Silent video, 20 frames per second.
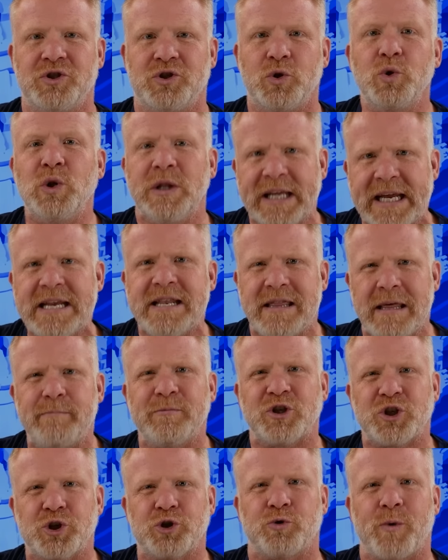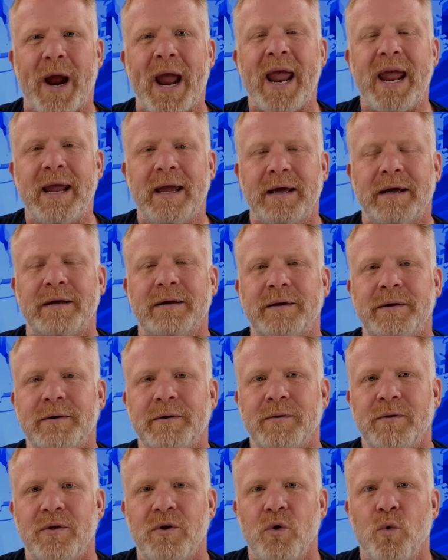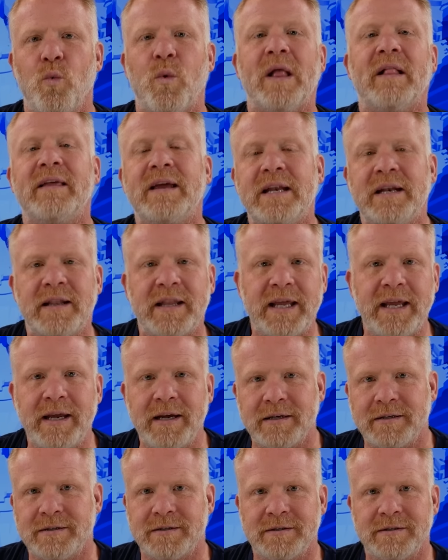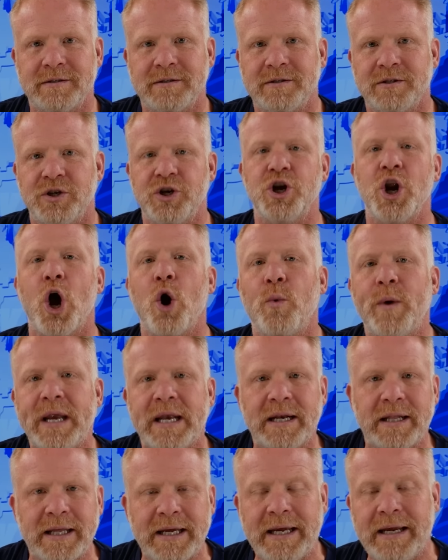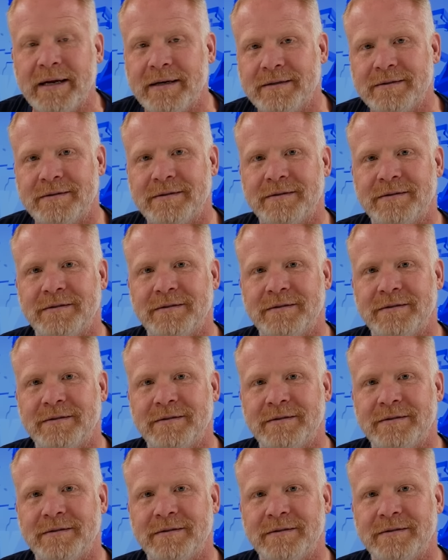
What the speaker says: to lead them astray, willingly, knowingly,